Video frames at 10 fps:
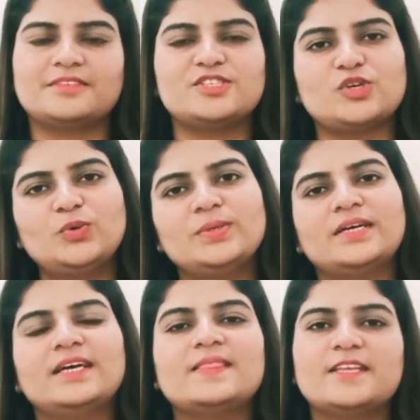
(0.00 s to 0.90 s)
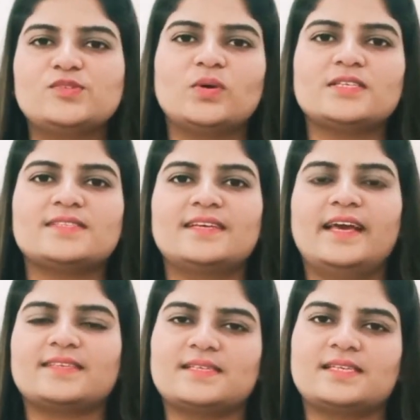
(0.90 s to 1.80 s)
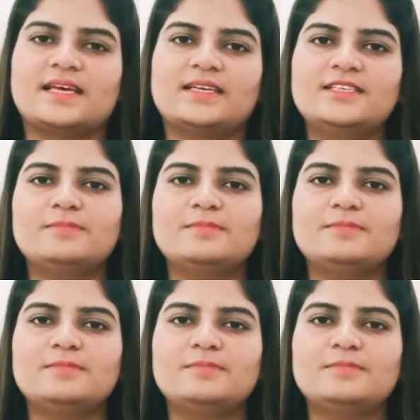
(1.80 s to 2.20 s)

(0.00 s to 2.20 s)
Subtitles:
So this was the exercise